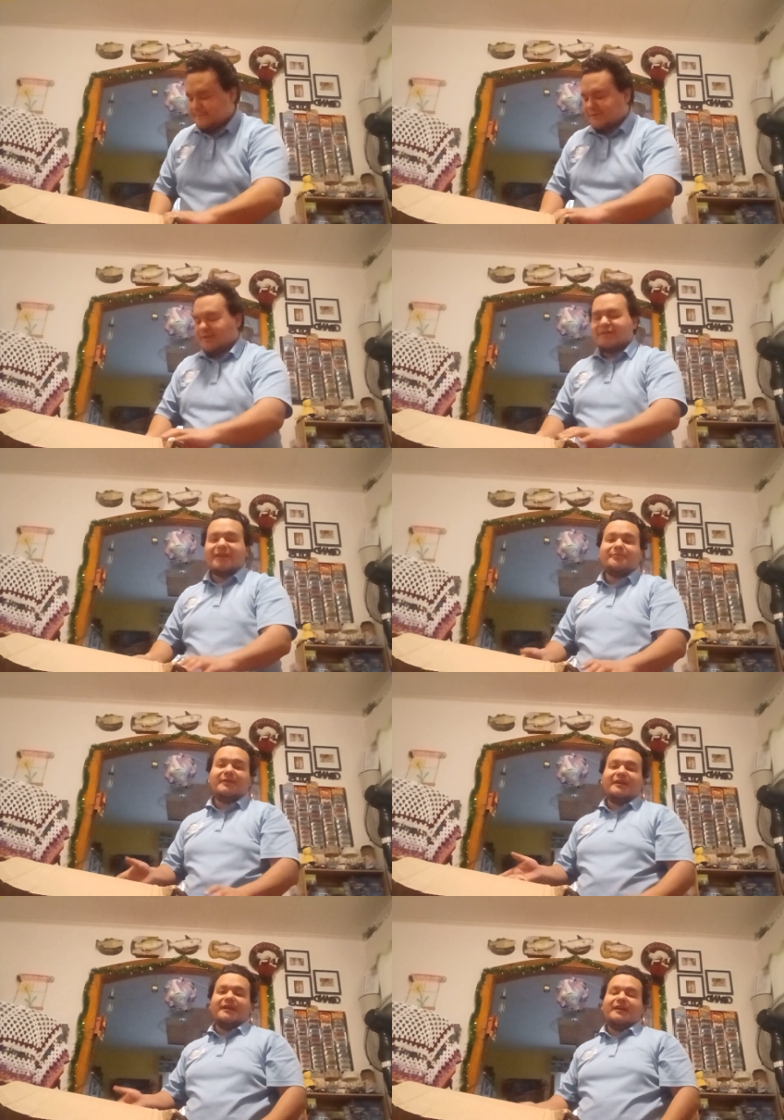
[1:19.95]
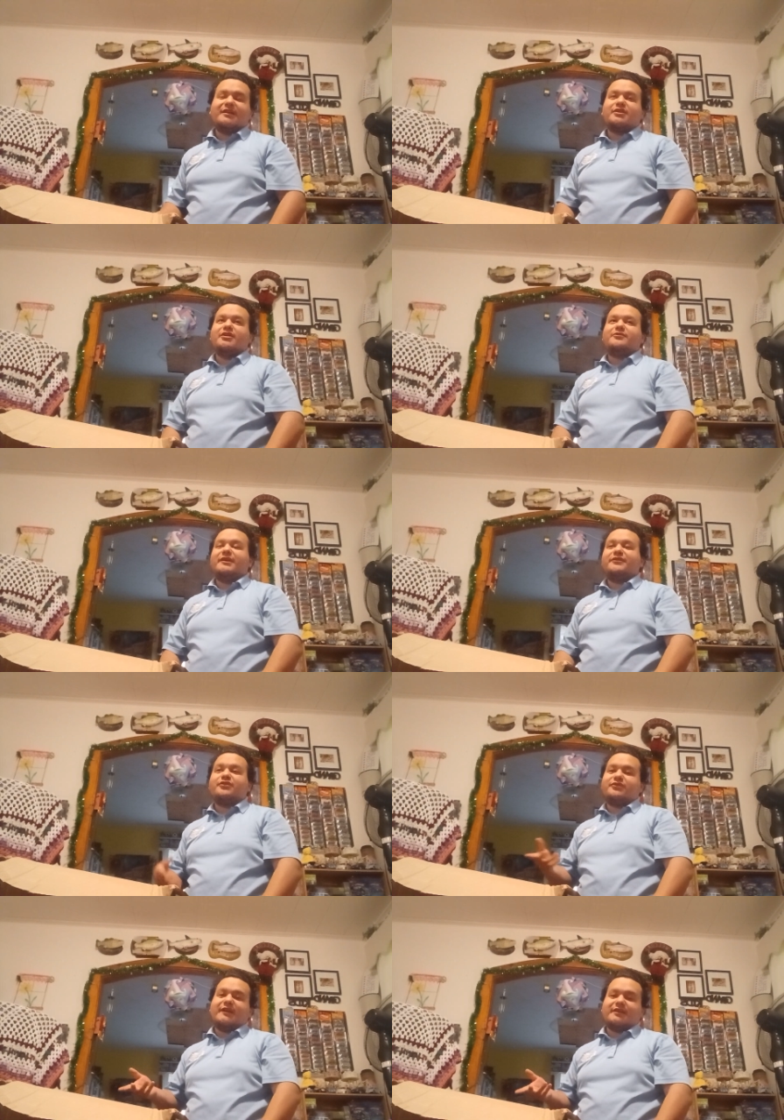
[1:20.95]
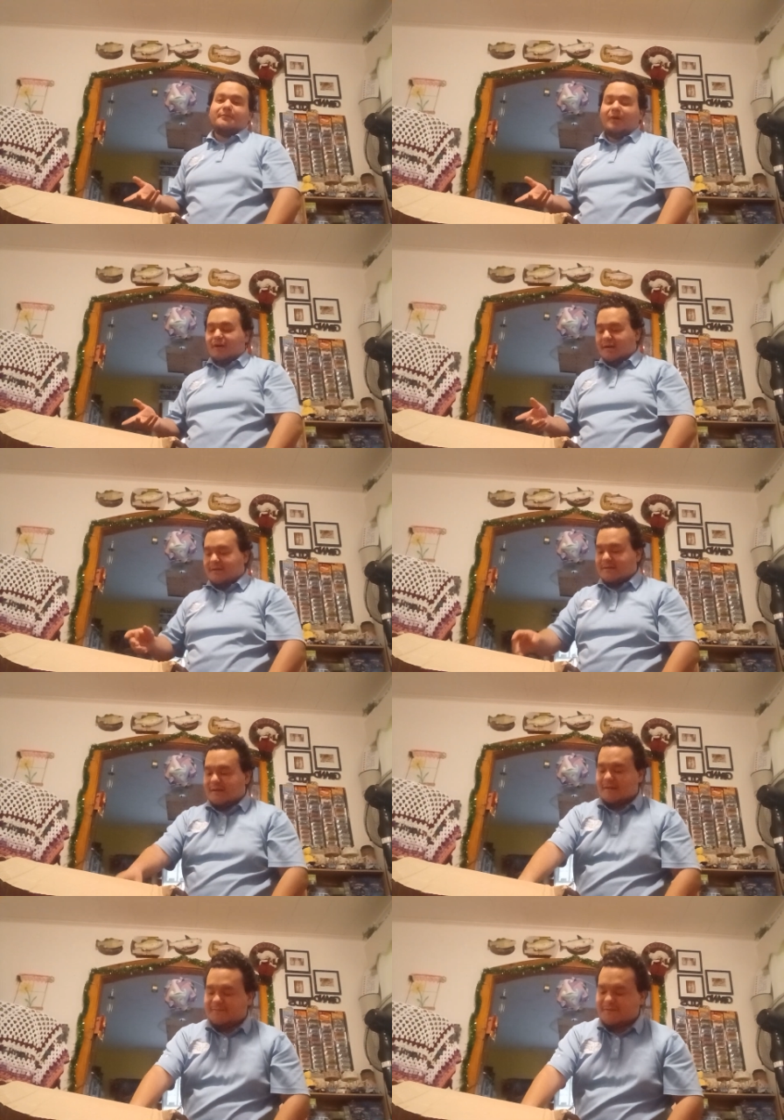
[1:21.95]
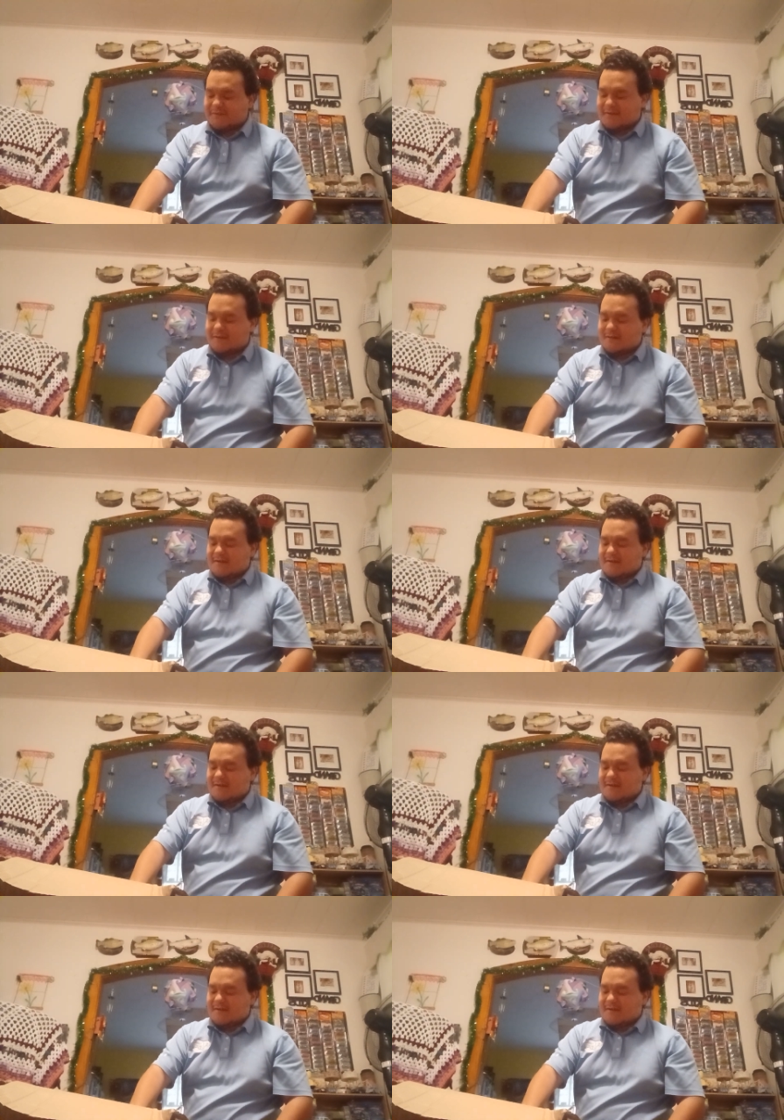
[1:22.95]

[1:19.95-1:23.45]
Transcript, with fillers: so it gives me a good reason to take it apart and fix it.